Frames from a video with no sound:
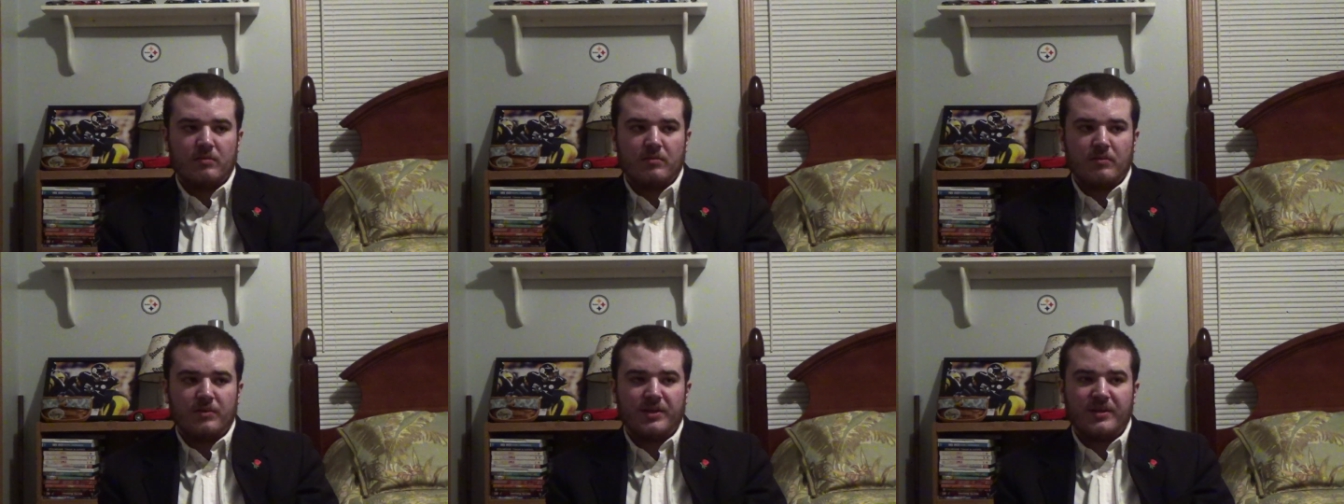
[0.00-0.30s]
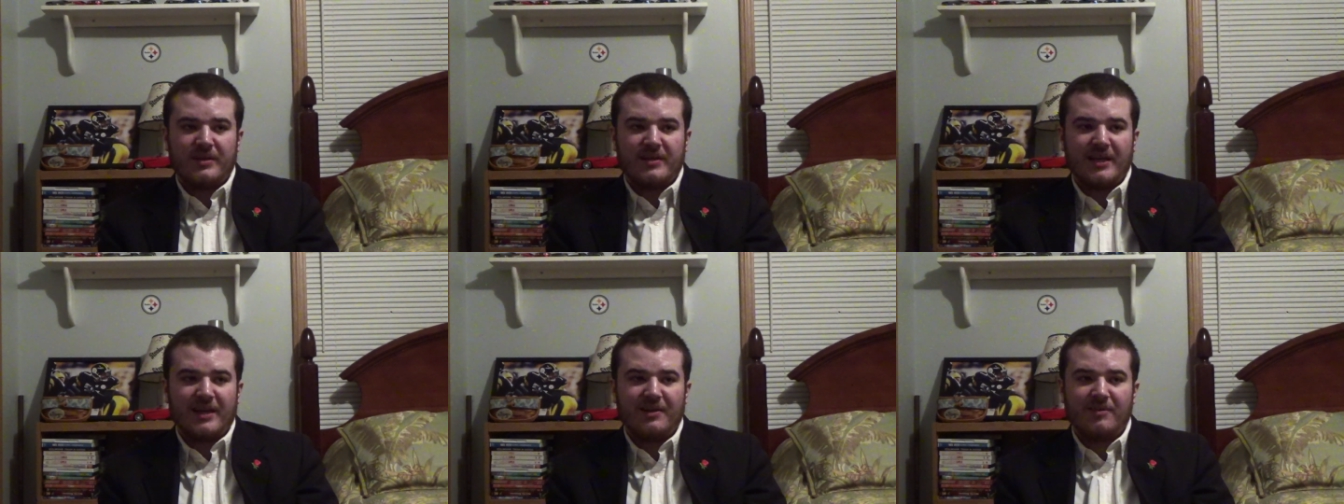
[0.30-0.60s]
You
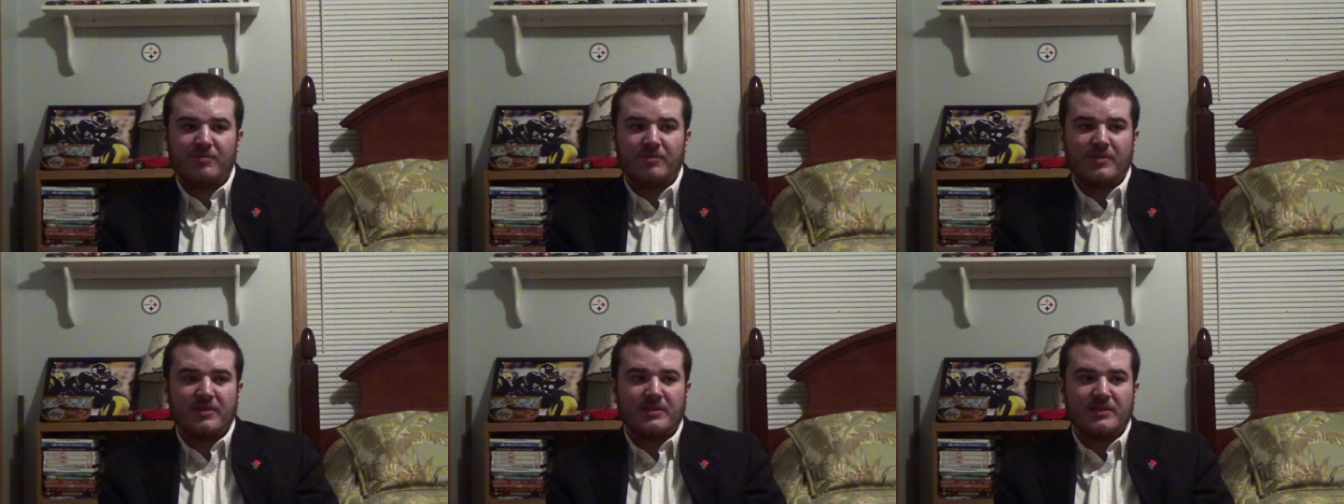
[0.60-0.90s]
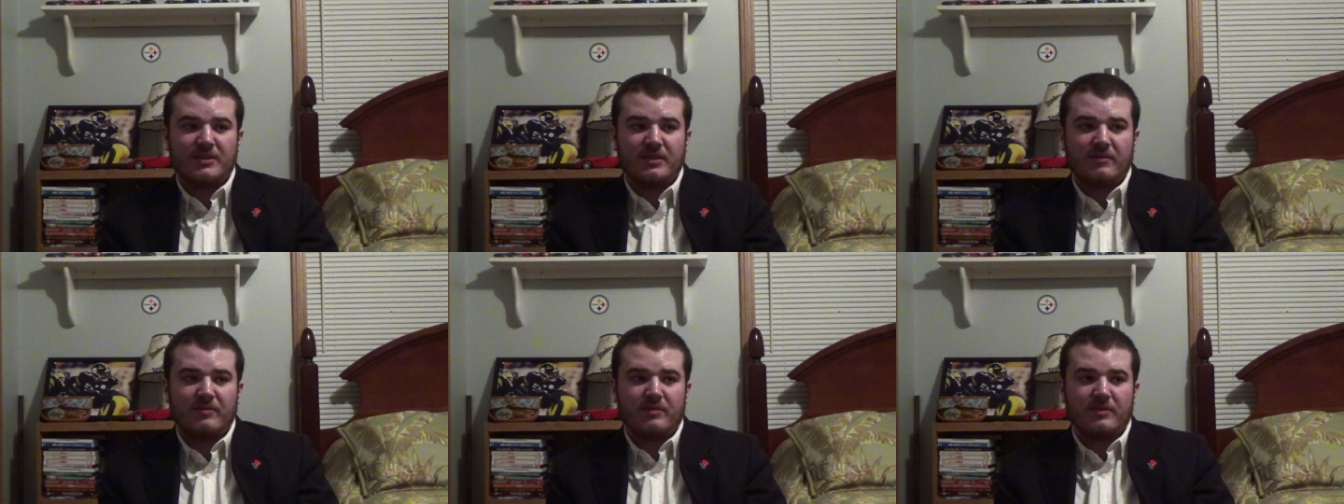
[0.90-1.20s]
can kind of
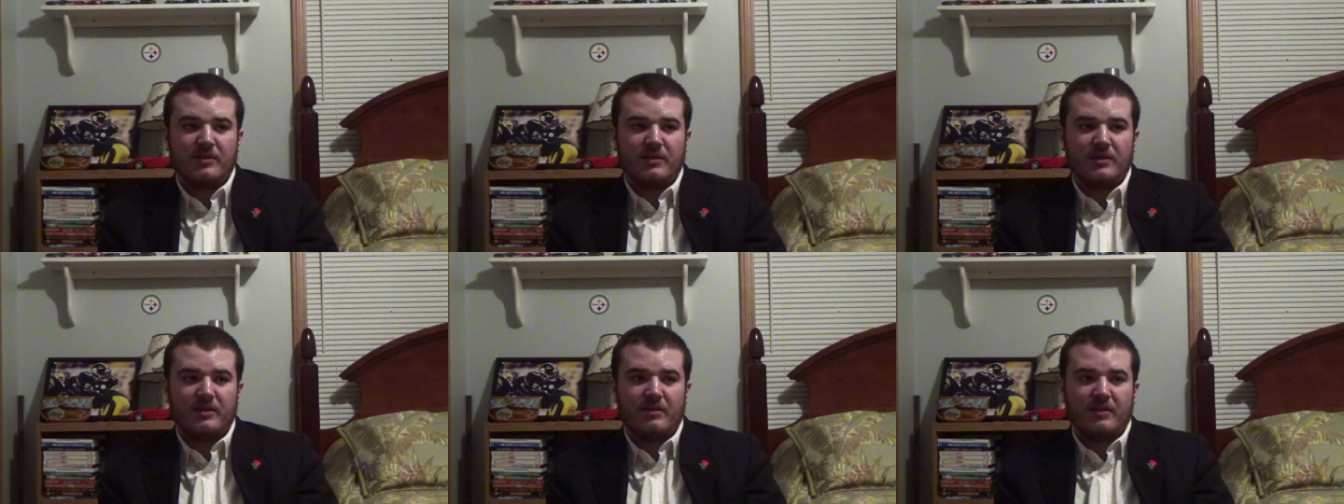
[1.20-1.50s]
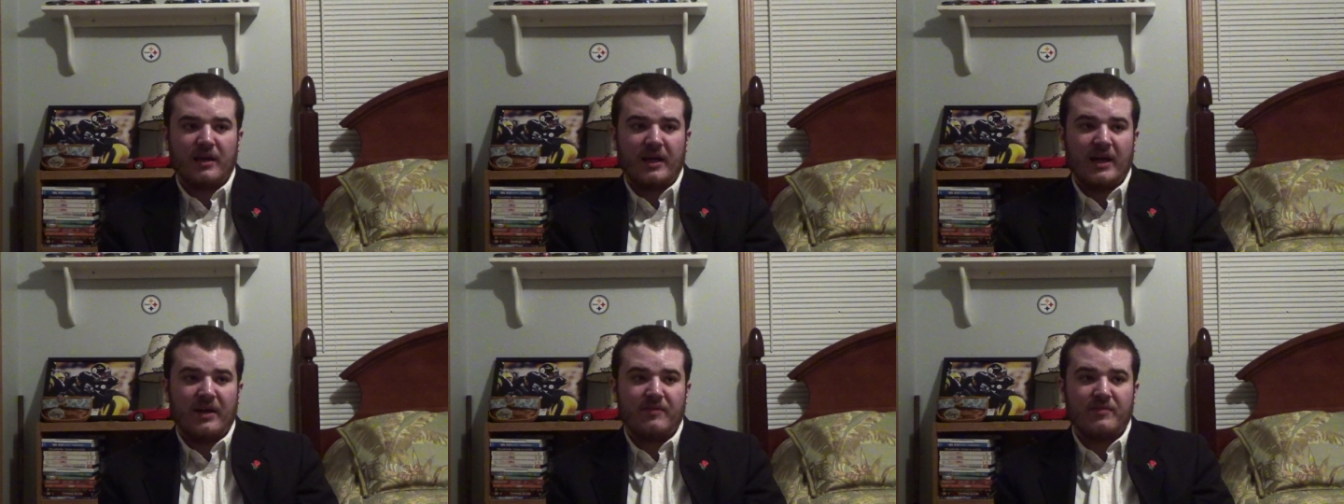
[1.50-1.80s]
relatively
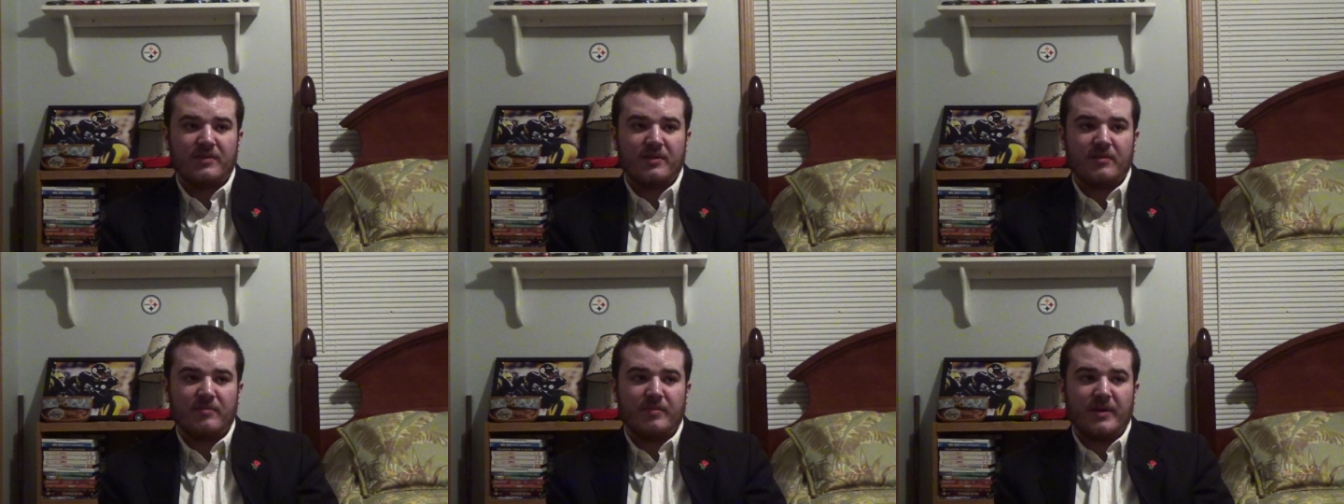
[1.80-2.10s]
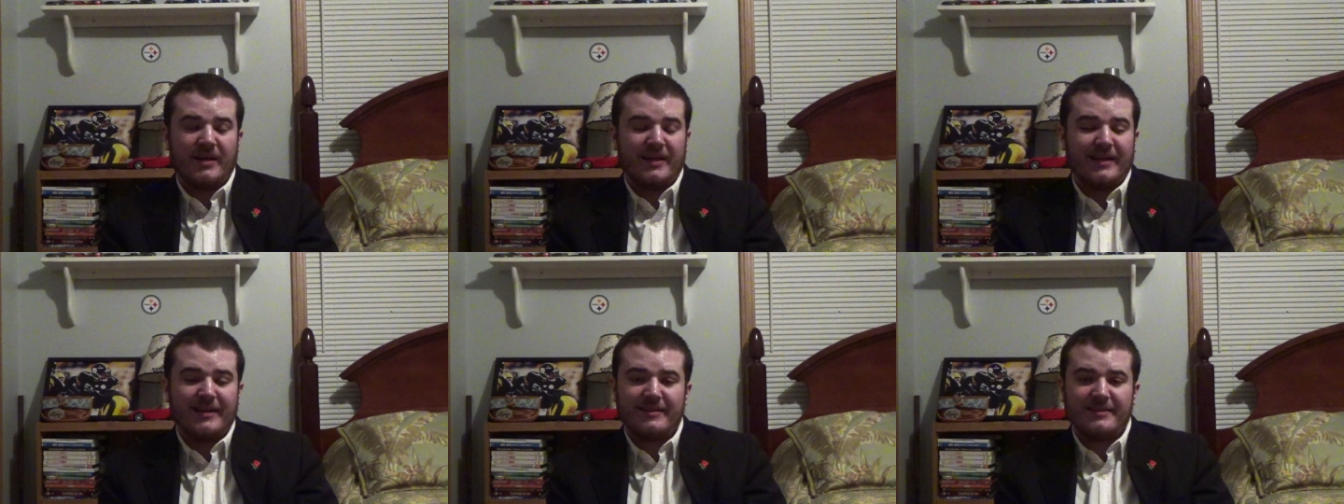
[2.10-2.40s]
have them
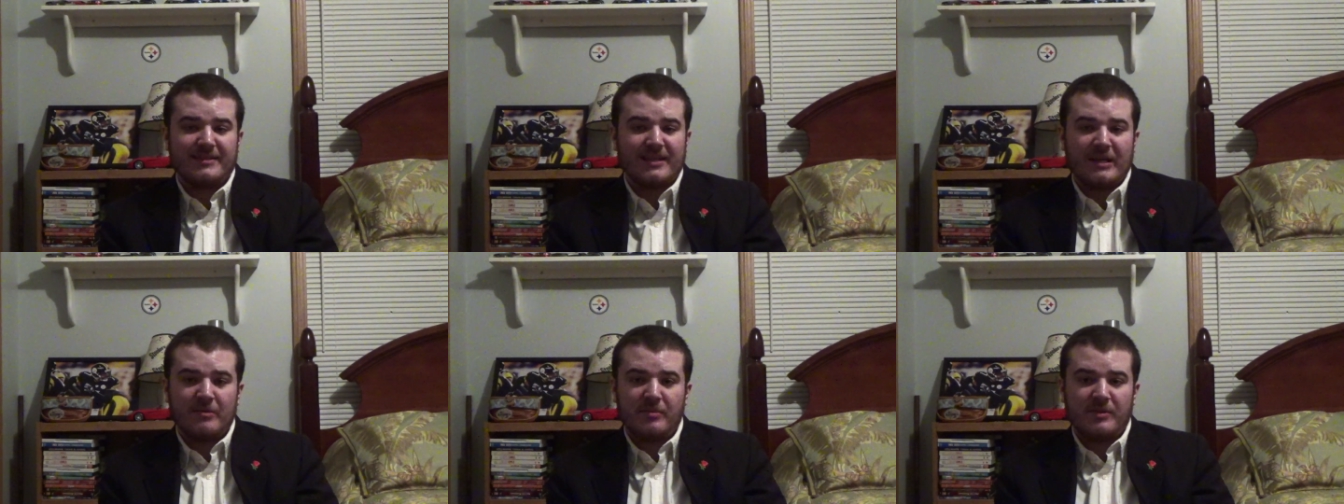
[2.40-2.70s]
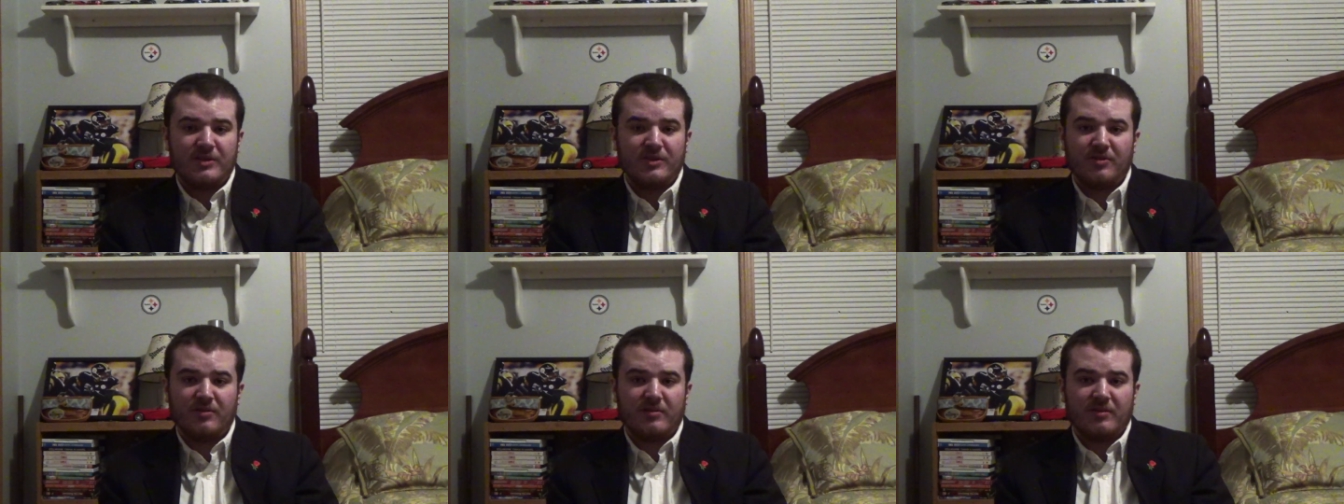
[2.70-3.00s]
at any time
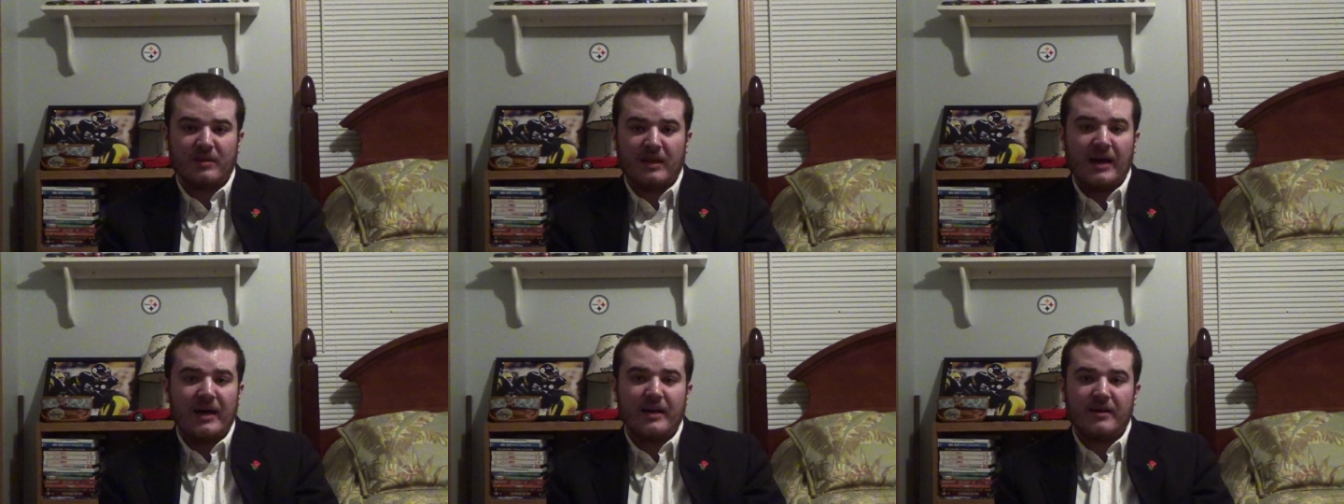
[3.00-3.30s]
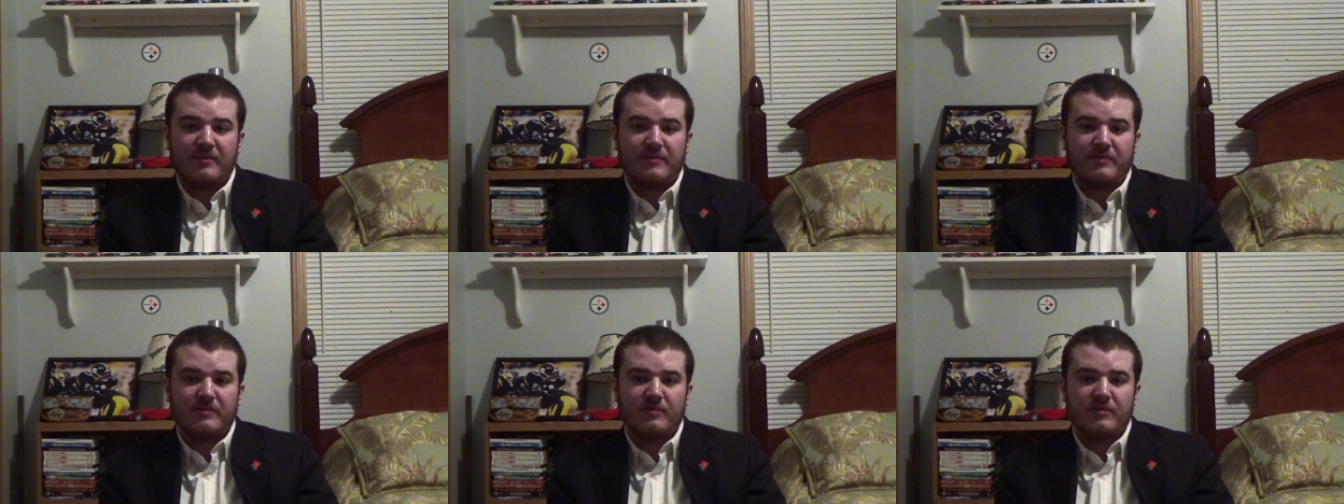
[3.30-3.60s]
in your
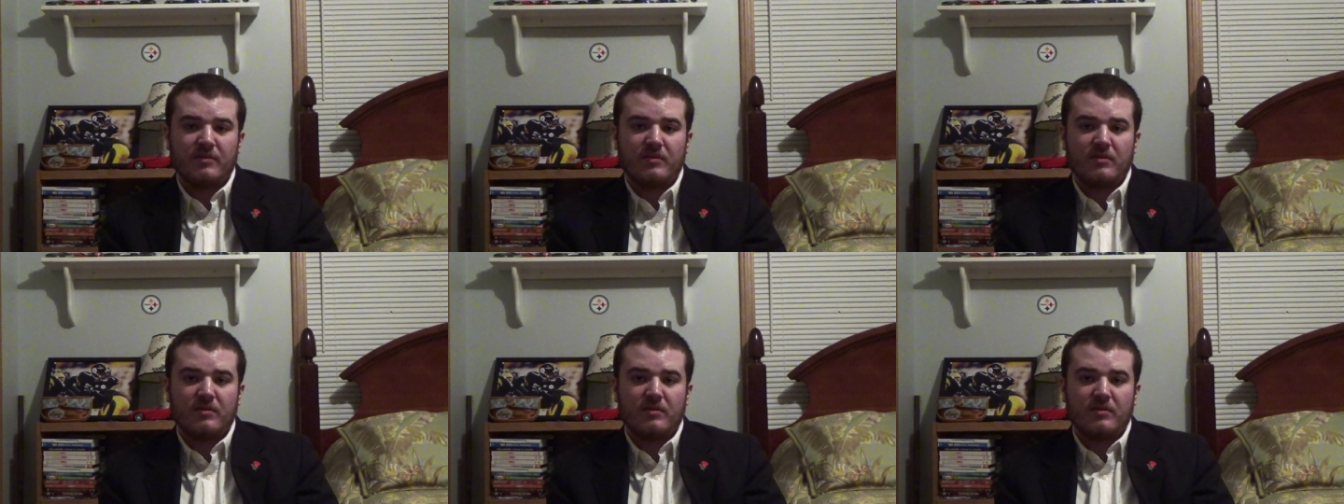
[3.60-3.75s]
life.